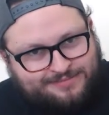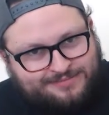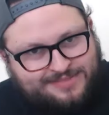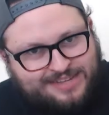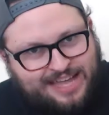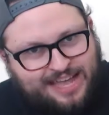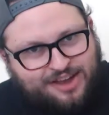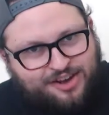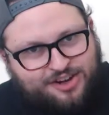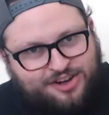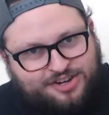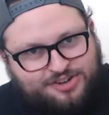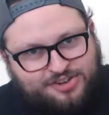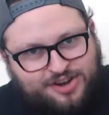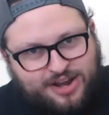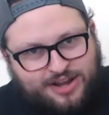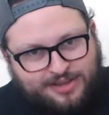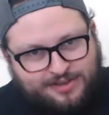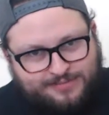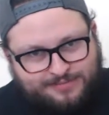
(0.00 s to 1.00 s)
I already
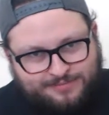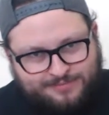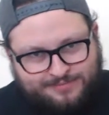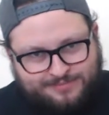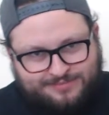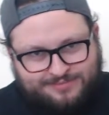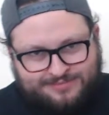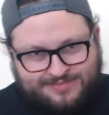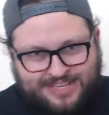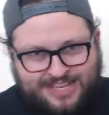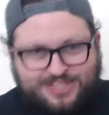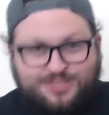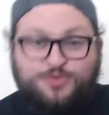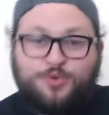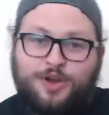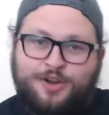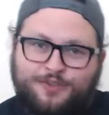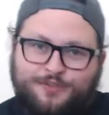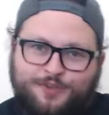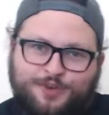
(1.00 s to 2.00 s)
tried it. It's
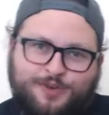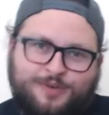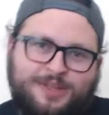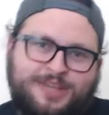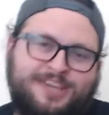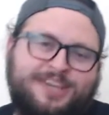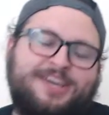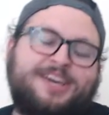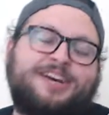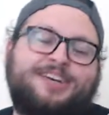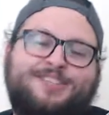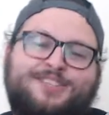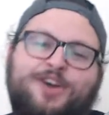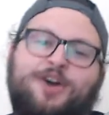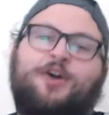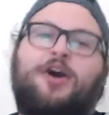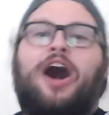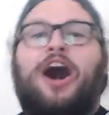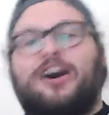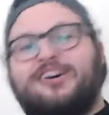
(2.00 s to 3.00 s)
wonderful.
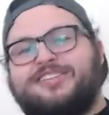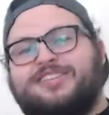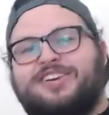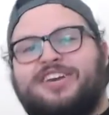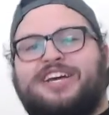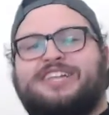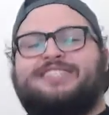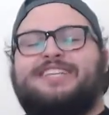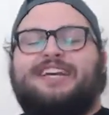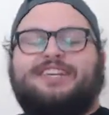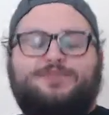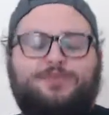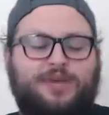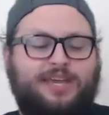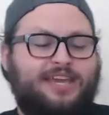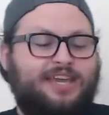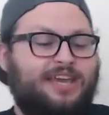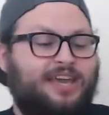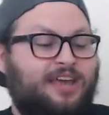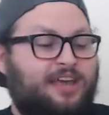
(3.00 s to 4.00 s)
So I'll see you guys next
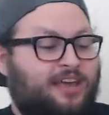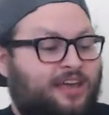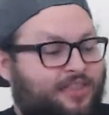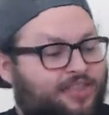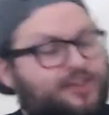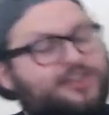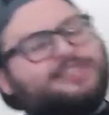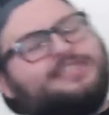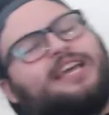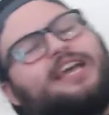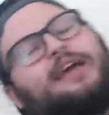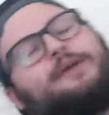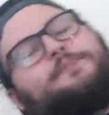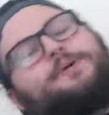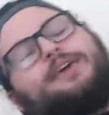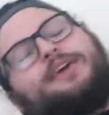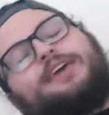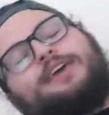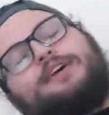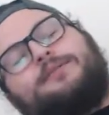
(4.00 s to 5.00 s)
week, Thursday, 8
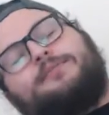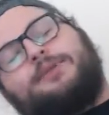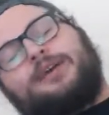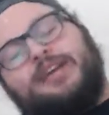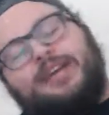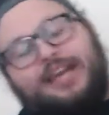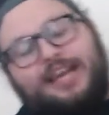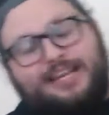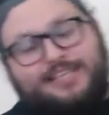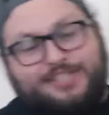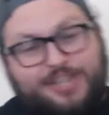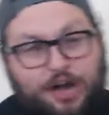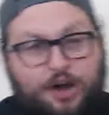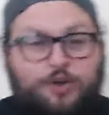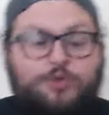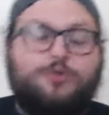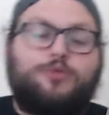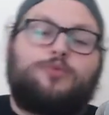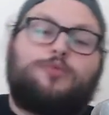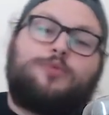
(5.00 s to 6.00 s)
p.m. And
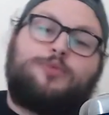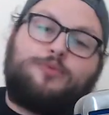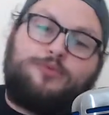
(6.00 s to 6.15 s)
don't